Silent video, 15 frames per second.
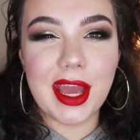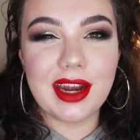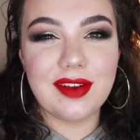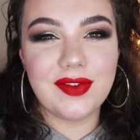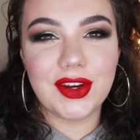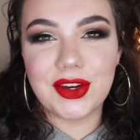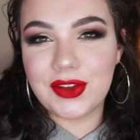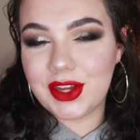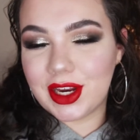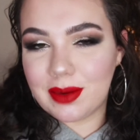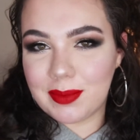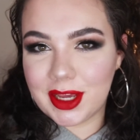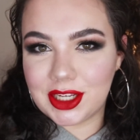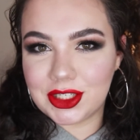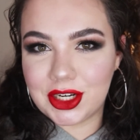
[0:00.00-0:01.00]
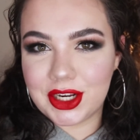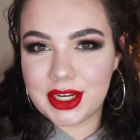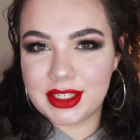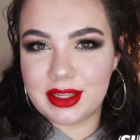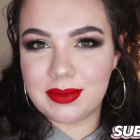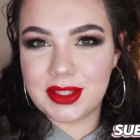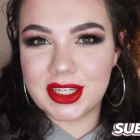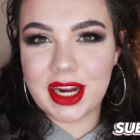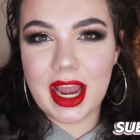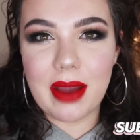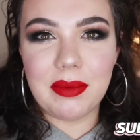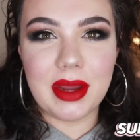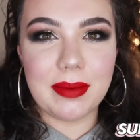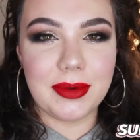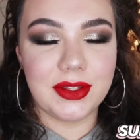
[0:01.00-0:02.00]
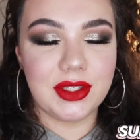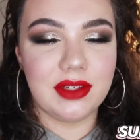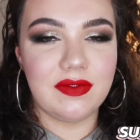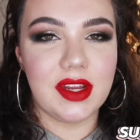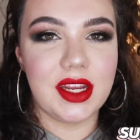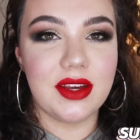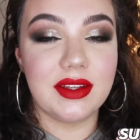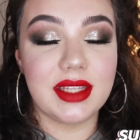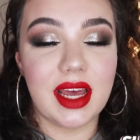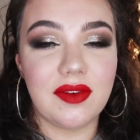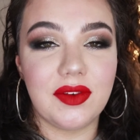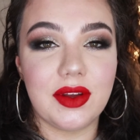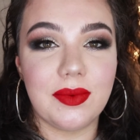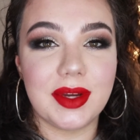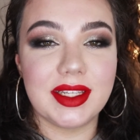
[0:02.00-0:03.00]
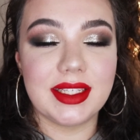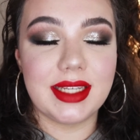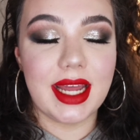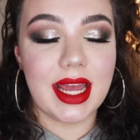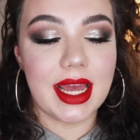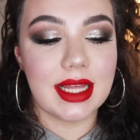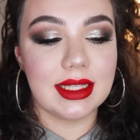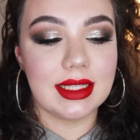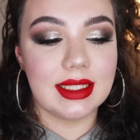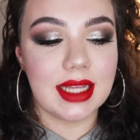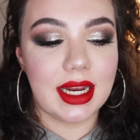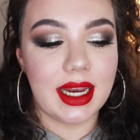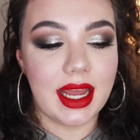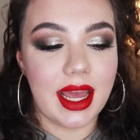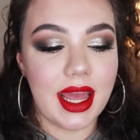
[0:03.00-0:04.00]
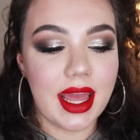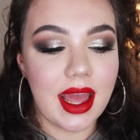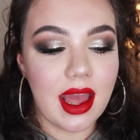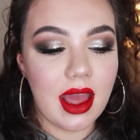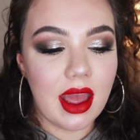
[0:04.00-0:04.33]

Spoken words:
And if you're new here, make sure you're subscribed. I post new videos every Wednesday and Sunday.